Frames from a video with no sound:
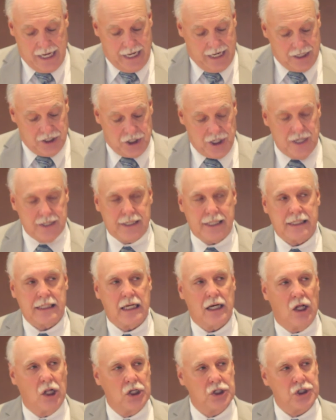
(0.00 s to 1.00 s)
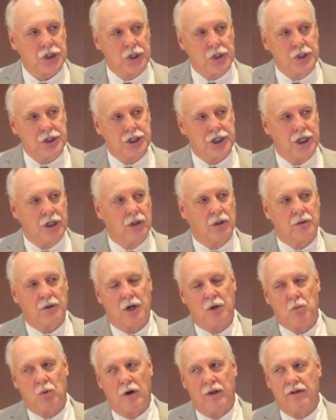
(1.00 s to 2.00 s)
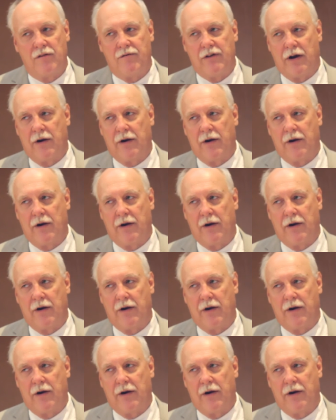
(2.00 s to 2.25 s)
In Jesus' culture, children were the